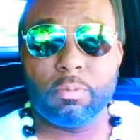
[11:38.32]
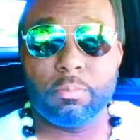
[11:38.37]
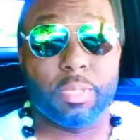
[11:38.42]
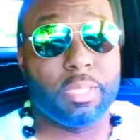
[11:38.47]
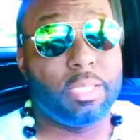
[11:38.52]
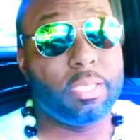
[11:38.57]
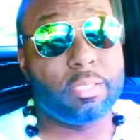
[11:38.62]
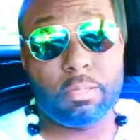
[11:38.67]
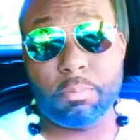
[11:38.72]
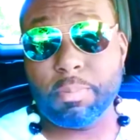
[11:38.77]

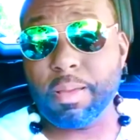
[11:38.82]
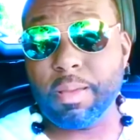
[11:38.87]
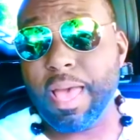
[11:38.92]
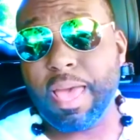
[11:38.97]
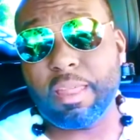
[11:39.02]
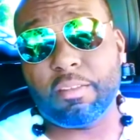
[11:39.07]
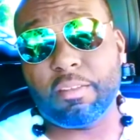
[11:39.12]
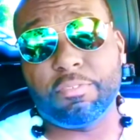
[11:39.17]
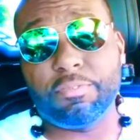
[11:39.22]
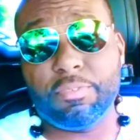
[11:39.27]
But this is
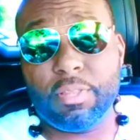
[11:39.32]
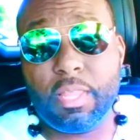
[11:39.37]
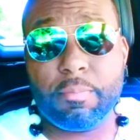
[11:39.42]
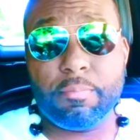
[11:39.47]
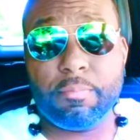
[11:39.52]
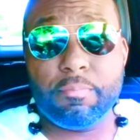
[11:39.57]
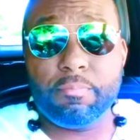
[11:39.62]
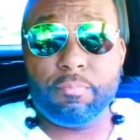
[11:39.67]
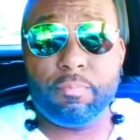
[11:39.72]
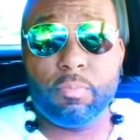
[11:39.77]
about how to
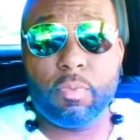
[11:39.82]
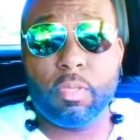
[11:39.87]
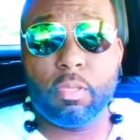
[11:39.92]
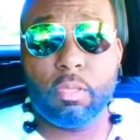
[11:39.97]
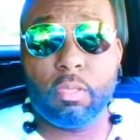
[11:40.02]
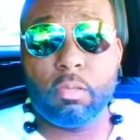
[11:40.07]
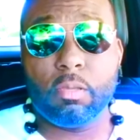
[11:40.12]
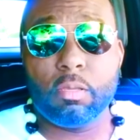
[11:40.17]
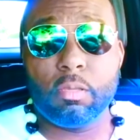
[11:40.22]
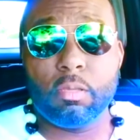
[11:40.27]
flip.
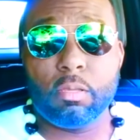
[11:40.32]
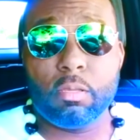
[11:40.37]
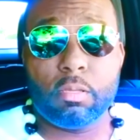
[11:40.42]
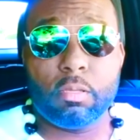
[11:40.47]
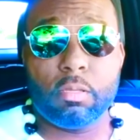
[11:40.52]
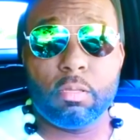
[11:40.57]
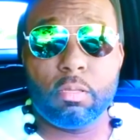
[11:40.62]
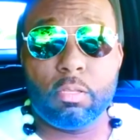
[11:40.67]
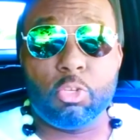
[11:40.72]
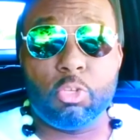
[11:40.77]

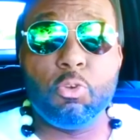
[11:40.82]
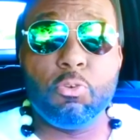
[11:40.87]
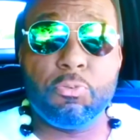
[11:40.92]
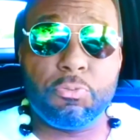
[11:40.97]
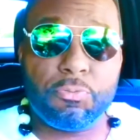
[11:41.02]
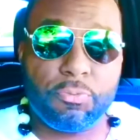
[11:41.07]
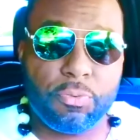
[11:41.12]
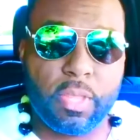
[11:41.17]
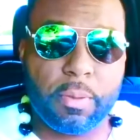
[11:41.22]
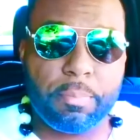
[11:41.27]
You
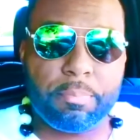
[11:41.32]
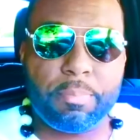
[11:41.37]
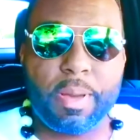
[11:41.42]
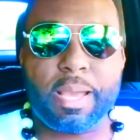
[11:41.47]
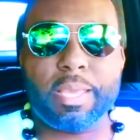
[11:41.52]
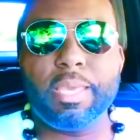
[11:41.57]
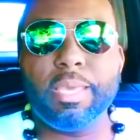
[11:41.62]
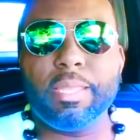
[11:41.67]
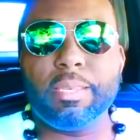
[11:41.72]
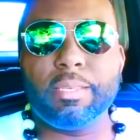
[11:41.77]
flip
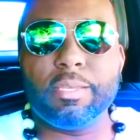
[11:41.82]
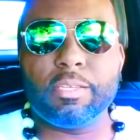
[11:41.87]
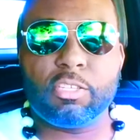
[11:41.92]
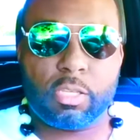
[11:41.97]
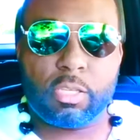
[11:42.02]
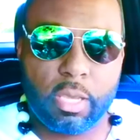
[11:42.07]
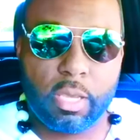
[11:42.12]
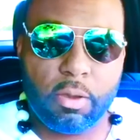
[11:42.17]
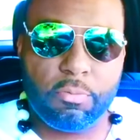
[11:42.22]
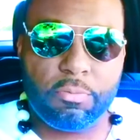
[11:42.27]
by getting the
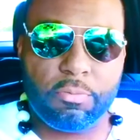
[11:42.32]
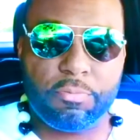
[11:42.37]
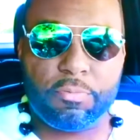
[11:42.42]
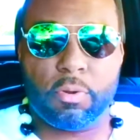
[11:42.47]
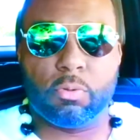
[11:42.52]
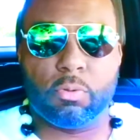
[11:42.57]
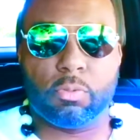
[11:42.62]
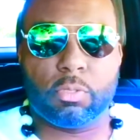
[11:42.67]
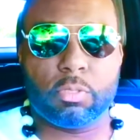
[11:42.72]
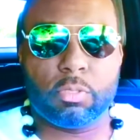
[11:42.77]
skill
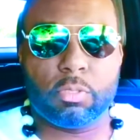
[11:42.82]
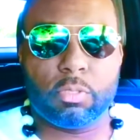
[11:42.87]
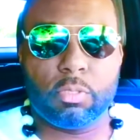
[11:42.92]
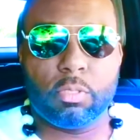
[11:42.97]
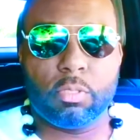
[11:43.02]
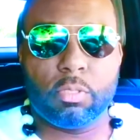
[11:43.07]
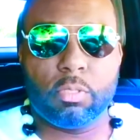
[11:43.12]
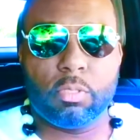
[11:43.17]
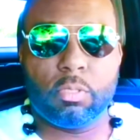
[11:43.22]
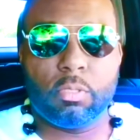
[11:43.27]
first.
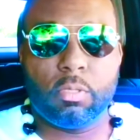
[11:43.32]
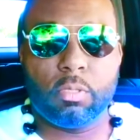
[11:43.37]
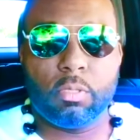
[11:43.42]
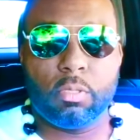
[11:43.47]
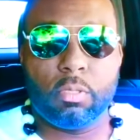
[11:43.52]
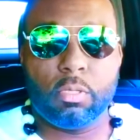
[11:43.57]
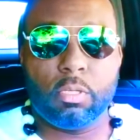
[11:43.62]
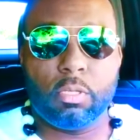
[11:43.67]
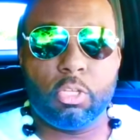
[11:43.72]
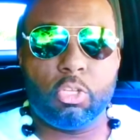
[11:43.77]

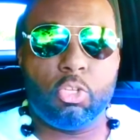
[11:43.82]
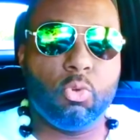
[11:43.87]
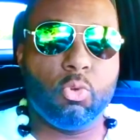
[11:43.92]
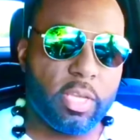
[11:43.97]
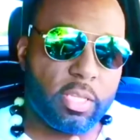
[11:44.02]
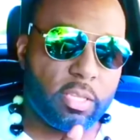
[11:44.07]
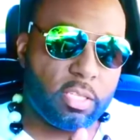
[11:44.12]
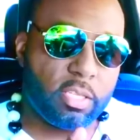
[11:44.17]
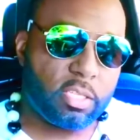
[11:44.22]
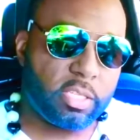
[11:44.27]

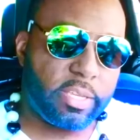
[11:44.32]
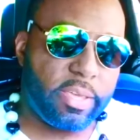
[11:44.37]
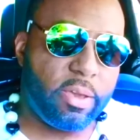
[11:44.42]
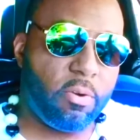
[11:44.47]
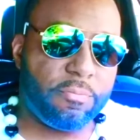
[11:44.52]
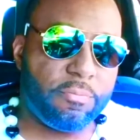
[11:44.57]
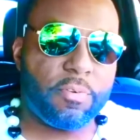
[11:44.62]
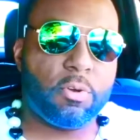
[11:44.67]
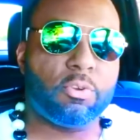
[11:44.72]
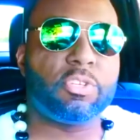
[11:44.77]
You get the
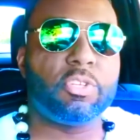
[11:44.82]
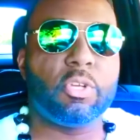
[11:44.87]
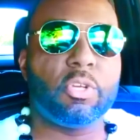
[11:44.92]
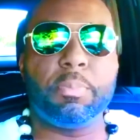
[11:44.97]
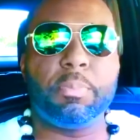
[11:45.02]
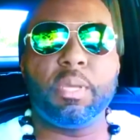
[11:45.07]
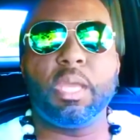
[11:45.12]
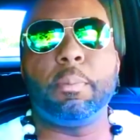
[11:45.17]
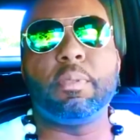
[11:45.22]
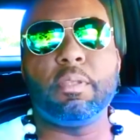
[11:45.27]
skill first,
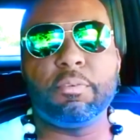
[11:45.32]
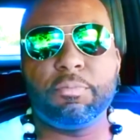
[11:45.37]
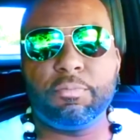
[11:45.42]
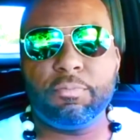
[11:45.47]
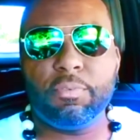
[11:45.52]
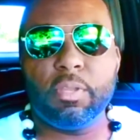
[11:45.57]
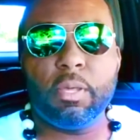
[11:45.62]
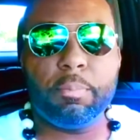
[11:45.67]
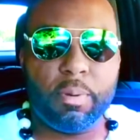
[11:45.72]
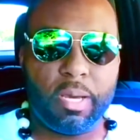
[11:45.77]
you'll be able to
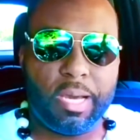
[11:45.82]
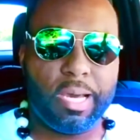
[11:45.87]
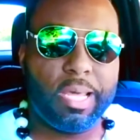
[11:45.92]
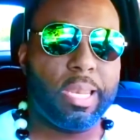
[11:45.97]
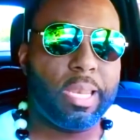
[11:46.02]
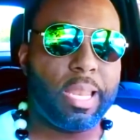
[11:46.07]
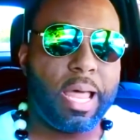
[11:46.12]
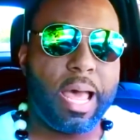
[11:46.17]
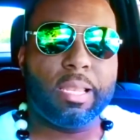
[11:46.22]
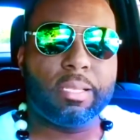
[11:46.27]
flip
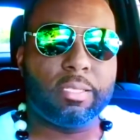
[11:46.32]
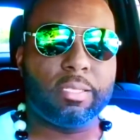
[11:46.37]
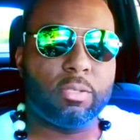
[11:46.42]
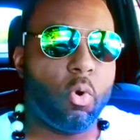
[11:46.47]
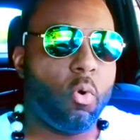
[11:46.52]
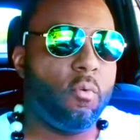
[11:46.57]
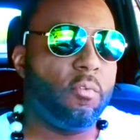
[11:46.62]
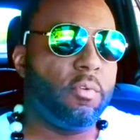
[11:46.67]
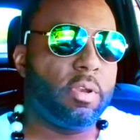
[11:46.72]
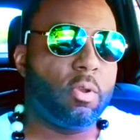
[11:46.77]
$100
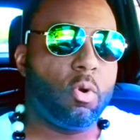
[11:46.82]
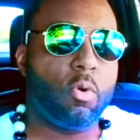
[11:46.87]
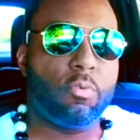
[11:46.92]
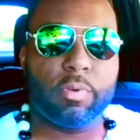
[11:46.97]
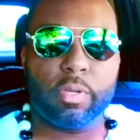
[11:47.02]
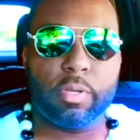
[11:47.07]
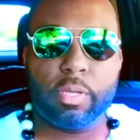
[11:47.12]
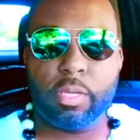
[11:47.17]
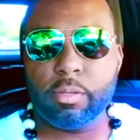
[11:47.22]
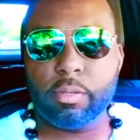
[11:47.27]
over and
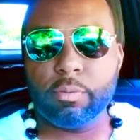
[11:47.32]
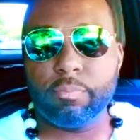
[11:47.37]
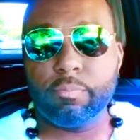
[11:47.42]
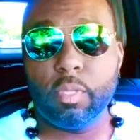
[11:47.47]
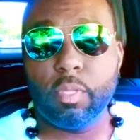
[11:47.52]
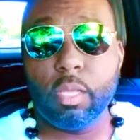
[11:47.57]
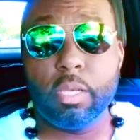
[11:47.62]
over again.